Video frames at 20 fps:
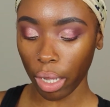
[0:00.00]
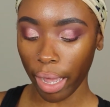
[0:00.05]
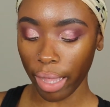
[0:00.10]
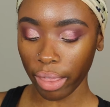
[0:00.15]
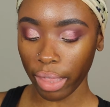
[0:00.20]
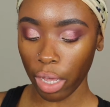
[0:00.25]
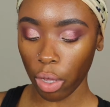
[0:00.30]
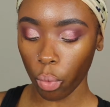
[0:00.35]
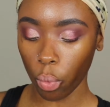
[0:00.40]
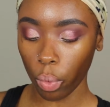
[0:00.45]
I
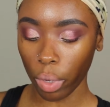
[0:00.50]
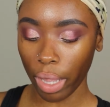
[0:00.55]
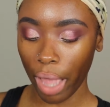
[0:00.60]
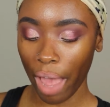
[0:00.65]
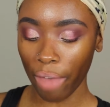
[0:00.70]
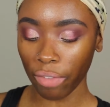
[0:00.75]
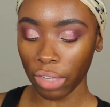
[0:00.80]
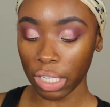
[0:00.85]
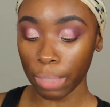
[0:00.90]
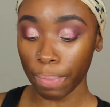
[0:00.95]
think
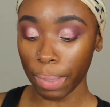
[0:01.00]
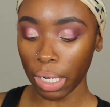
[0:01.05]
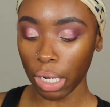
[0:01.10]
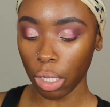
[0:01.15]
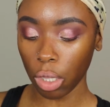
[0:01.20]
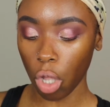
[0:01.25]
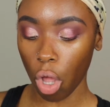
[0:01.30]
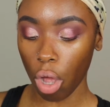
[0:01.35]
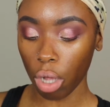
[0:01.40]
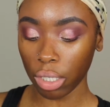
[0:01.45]
it's been a
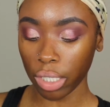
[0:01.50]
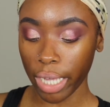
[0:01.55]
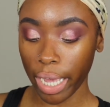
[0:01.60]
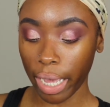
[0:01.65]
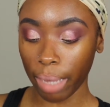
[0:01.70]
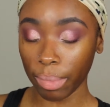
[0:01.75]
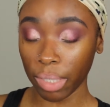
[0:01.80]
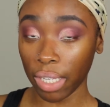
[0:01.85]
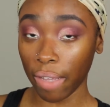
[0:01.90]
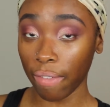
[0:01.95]
long
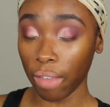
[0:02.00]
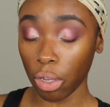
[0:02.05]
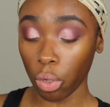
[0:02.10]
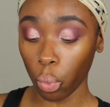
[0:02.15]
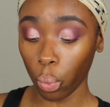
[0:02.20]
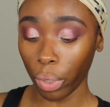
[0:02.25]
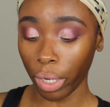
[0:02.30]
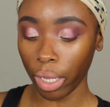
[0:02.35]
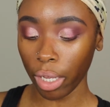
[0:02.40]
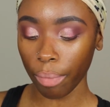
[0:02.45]
time since I've done a
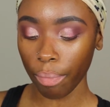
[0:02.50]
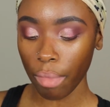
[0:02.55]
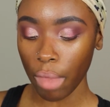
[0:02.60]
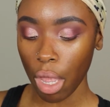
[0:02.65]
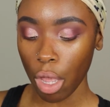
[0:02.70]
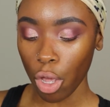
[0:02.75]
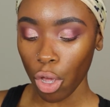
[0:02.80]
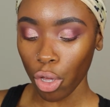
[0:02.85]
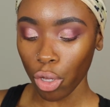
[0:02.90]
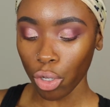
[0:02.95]
wing.
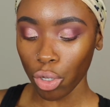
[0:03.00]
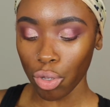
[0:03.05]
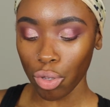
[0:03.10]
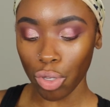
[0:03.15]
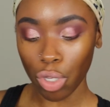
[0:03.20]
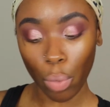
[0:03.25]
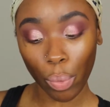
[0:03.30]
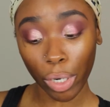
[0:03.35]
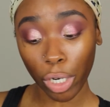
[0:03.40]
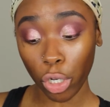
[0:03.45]

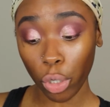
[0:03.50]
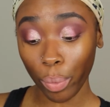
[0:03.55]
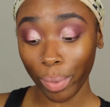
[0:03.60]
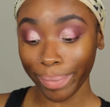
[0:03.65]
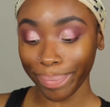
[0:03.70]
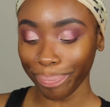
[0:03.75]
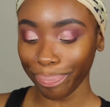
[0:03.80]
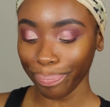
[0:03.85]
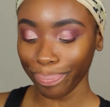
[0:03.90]
So we're going to do one.